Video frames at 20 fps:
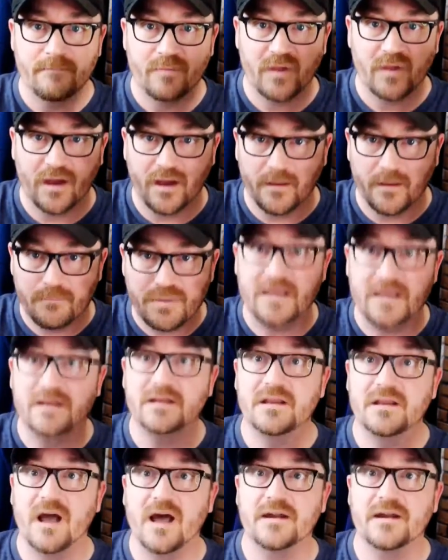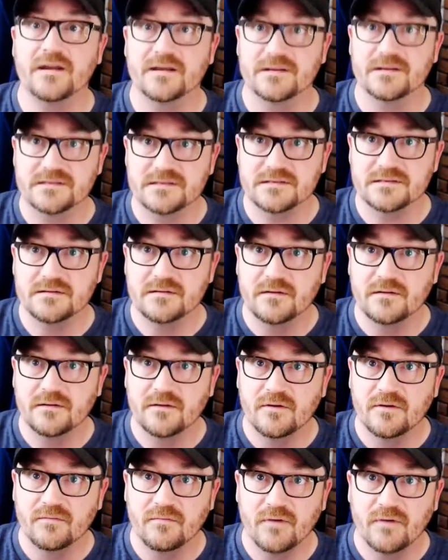Uh, pinatas,
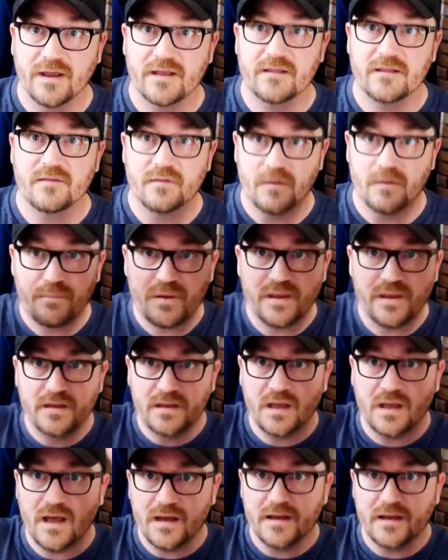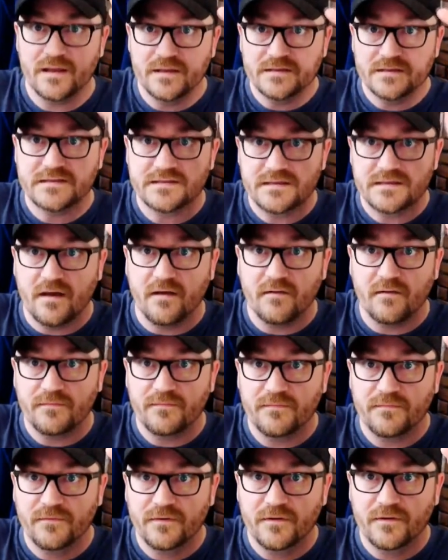right? The pinata
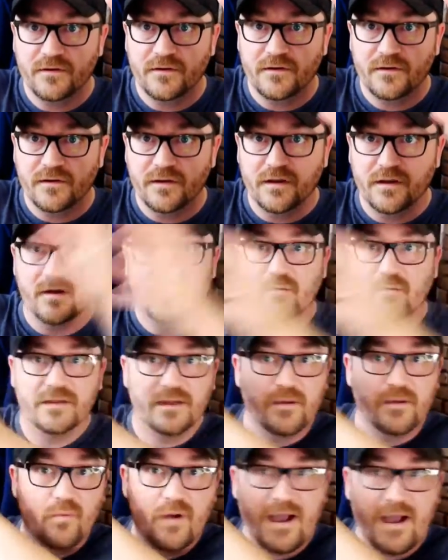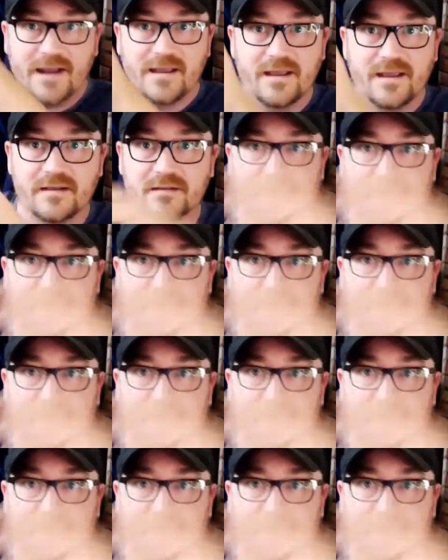itself you know, when they whack it and